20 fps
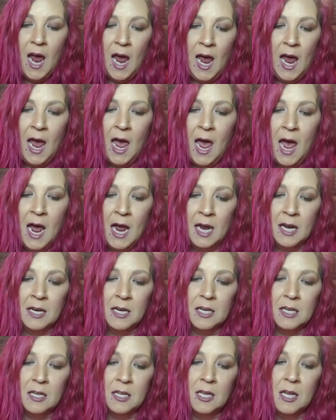
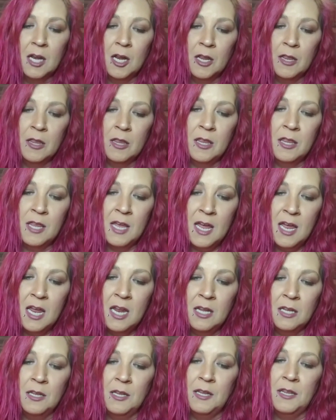and
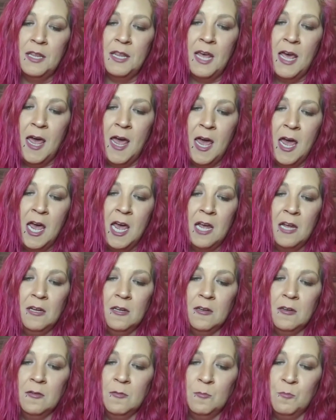then they
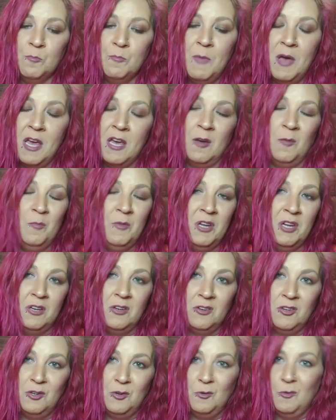make them
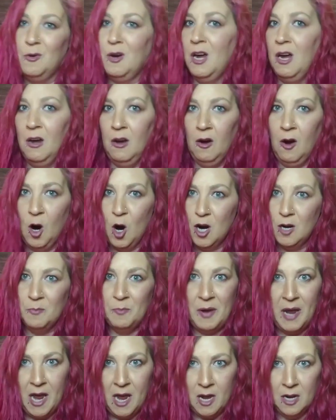into a hard
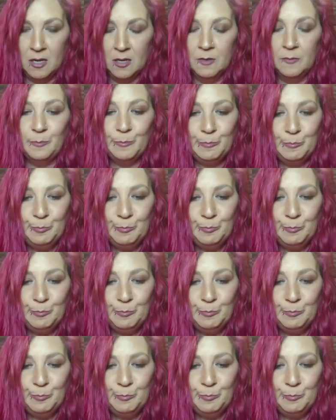pan.